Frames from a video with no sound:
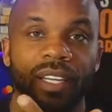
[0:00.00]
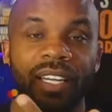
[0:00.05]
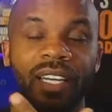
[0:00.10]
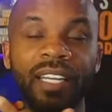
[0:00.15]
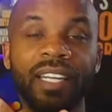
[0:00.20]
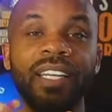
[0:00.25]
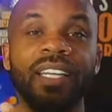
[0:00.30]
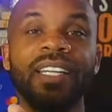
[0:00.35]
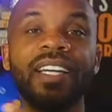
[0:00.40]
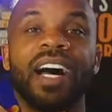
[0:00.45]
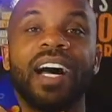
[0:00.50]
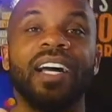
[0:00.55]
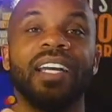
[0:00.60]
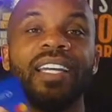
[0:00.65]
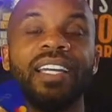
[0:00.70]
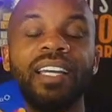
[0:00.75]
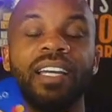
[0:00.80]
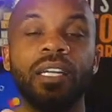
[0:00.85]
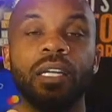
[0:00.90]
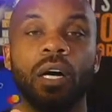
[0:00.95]
E I
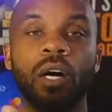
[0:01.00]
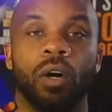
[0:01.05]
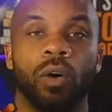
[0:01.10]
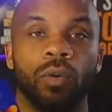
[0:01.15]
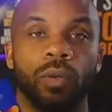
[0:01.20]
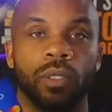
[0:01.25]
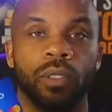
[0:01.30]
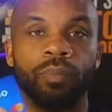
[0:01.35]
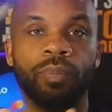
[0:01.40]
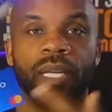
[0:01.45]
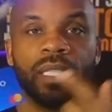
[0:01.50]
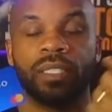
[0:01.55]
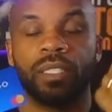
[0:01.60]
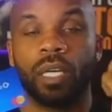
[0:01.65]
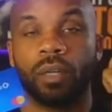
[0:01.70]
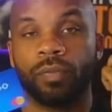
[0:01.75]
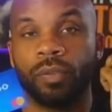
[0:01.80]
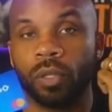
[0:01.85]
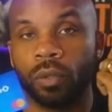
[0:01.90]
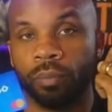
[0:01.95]
N only based
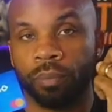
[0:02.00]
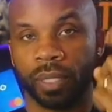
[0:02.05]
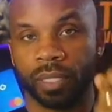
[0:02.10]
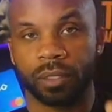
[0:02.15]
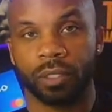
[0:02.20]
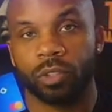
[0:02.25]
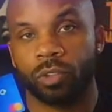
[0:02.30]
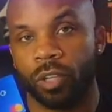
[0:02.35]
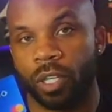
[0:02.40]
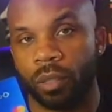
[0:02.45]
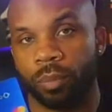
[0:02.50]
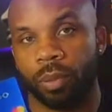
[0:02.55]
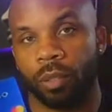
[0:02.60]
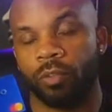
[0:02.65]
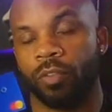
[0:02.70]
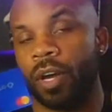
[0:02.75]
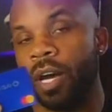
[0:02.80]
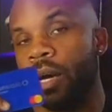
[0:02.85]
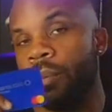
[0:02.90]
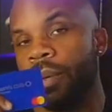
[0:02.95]
off your business credit
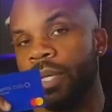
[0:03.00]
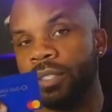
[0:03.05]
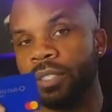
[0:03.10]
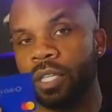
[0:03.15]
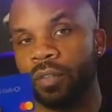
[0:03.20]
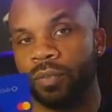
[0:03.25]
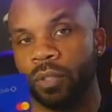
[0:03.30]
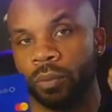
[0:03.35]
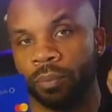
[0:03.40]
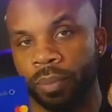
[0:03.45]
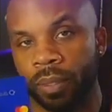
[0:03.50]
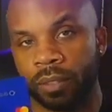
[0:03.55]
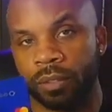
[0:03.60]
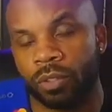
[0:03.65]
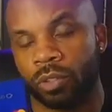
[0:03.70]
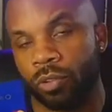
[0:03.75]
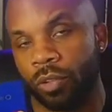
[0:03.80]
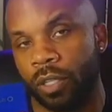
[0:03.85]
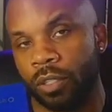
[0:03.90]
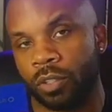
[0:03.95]
profile, based off your
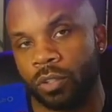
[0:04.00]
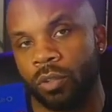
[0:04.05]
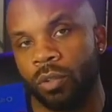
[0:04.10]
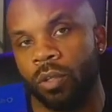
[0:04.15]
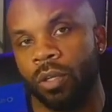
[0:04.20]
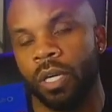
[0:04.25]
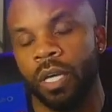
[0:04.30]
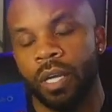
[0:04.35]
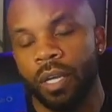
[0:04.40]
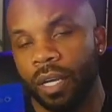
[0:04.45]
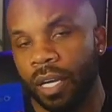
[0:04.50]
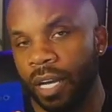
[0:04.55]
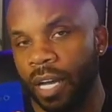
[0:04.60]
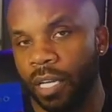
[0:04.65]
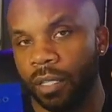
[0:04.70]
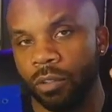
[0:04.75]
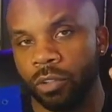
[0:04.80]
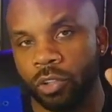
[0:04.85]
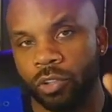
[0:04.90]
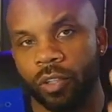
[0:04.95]
business credit score and how
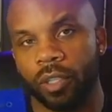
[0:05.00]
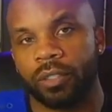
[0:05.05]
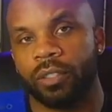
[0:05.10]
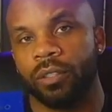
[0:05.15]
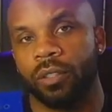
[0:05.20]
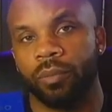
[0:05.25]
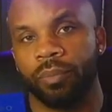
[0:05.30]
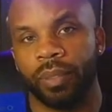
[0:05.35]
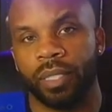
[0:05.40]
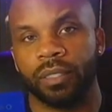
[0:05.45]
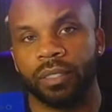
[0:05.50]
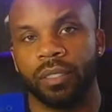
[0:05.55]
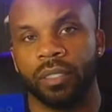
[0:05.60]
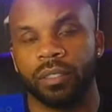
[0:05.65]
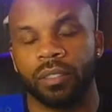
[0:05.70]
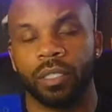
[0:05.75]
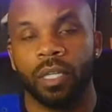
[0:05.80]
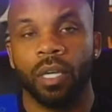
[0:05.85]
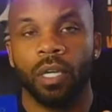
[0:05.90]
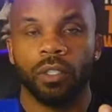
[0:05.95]
you structure your
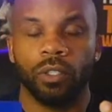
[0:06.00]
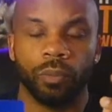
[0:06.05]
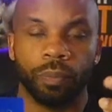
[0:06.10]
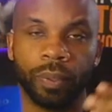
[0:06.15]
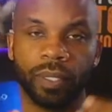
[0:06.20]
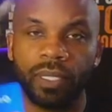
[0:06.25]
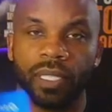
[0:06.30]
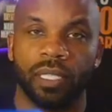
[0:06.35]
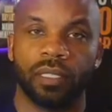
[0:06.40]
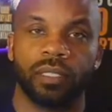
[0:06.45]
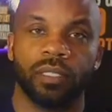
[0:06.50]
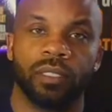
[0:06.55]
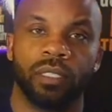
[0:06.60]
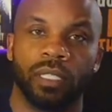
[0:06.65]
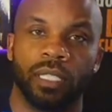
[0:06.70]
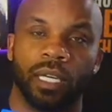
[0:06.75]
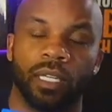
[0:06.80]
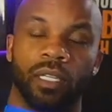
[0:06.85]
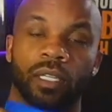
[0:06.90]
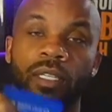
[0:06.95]
business. You put that
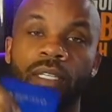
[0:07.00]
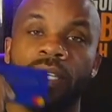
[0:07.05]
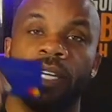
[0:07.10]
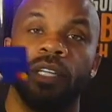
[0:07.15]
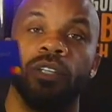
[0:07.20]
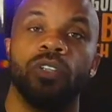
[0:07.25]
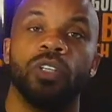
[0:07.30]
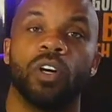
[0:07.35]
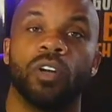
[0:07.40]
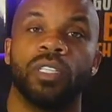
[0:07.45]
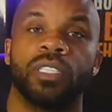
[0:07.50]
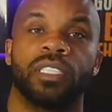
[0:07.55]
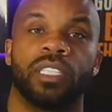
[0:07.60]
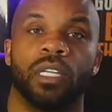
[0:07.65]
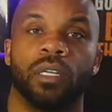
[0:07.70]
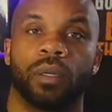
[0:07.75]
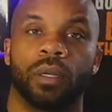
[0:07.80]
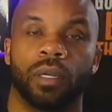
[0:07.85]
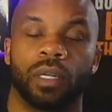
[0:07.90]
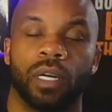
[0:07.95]
together and then you go to
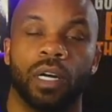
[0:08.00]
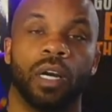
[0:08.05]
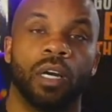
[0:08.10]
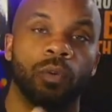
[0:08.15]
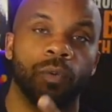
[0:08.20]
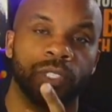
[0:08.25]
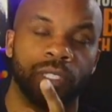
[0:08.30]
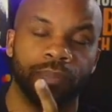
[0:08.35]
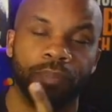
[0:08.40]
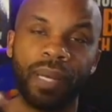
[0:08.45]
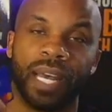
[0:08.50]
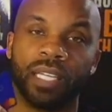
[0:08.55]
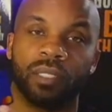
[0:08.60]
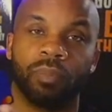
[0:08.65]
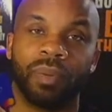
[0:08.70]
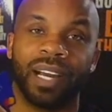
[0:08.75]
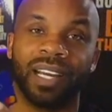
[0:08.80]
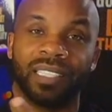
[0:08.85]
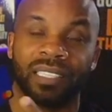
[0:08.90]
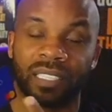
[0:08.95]
Samco Card, which is backed
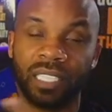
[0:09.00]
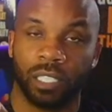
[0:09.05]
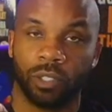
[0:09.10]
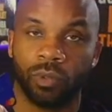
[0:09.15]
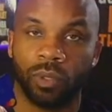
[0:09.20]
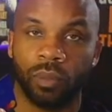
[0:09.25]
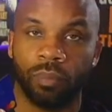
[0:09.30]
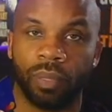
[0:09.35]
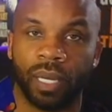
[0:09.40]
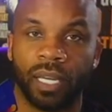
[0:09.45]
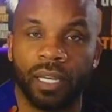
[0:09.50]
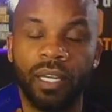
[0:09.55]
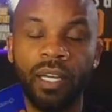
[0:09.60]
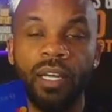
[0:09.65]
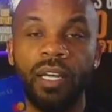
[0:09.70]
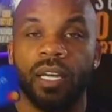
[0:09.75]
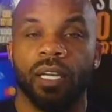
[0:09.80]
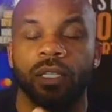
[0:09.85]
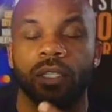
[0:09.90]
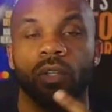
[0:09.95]
by Synchrony Bank,
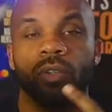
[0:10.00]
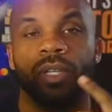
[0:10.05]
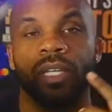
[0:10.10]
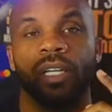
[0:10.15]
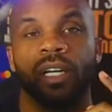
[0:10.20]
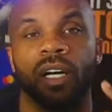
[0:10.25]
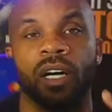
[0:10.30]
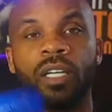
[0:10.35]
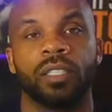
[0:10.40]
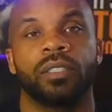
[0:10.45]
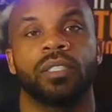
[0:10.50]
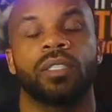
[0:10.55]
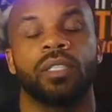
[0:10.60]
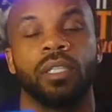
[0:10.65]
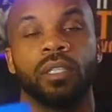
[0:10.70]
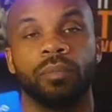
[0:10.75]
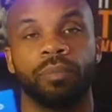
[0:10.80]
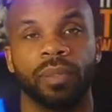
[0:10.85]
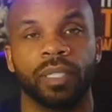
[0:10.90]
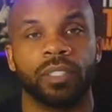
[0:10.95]
and go get an
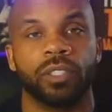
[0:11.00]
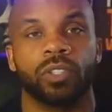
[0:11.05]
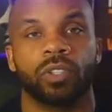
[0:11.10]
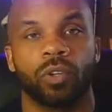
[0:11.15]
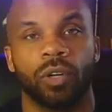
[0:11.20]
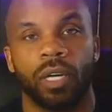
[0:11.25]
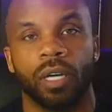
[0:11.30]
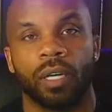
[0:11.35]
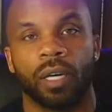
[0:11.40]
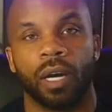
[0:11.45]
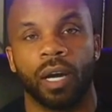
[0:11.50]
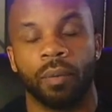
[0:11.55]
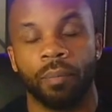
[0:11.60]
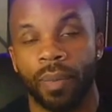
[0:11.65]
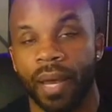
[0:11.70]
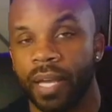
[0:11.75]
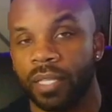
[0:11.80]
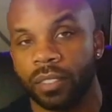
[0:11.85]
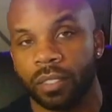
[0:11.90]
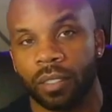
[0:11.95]
unsecured business credit card,
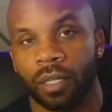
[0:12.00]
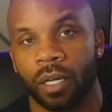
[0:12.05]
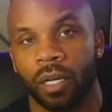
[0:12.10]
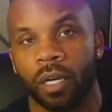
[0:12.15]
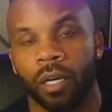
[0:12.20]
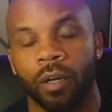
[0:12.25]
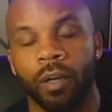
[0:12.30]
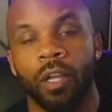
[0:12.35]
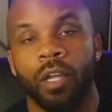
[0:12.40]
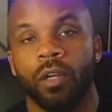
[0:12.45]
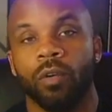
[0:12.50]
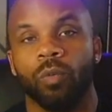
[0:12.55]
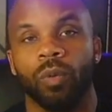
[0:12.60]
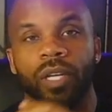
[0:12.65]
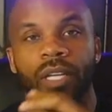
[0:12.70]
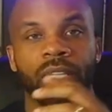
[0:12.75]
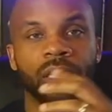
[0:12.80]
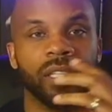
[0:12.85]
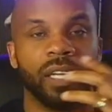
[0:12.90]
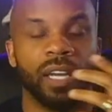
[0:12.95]
MasterCard, with
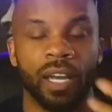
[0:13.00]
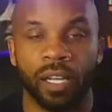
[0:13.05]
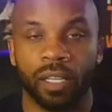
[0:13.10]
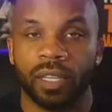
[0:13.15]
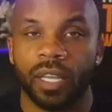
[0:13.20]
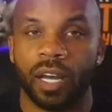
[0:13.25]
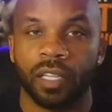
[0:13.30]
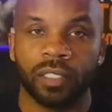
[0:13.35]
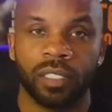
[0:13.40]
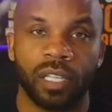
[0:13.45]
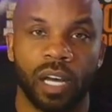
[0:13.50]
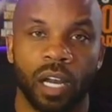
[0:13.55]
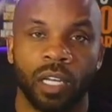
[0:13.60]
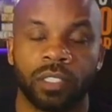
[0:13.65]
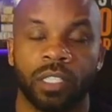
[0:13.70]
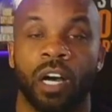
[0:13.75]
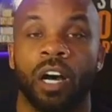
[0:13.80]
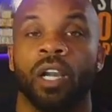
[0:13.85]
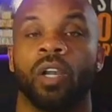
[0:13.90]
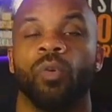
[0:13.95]
either eight thousand dollars
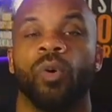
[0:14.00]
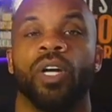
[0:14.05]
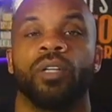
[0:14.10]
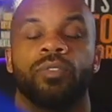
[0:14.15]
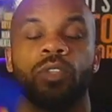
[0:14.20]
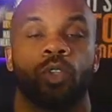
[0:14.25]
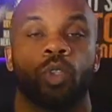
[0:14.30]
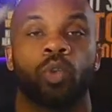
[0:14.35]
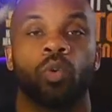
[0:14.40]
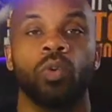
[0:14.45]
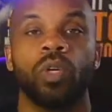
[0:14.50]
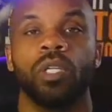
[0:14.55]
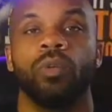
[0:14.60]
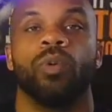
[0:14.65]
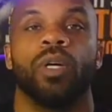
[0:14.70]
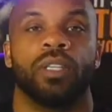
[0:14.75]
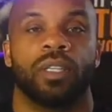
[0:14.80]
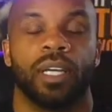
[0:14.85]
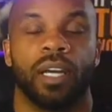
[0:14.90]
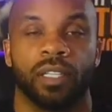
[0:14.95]
all the way up to
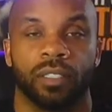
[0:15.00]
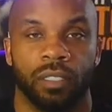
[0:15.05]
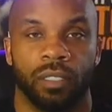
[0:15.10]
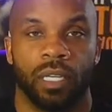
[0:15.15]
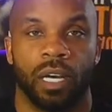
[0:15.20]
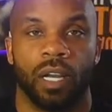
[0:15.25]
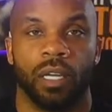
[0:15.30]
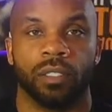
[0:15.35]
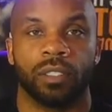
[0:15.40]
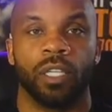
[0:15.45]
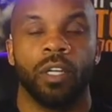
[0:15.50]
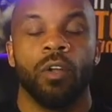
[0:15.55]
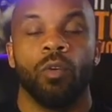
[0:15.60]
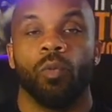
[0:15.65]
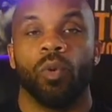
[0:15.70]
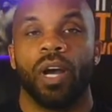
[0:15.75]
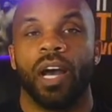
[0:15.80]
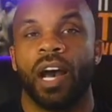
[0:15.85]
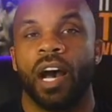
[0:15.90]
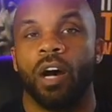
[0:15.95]
twenty-one thousand dollars
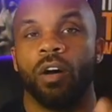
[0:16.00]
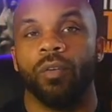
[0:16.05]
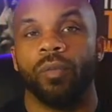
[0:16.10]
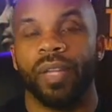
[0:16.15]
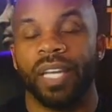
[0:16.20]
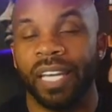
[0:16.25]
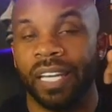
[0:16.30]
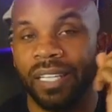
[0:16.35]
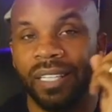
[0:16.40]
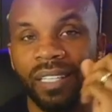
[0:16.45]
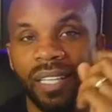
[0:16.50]
without any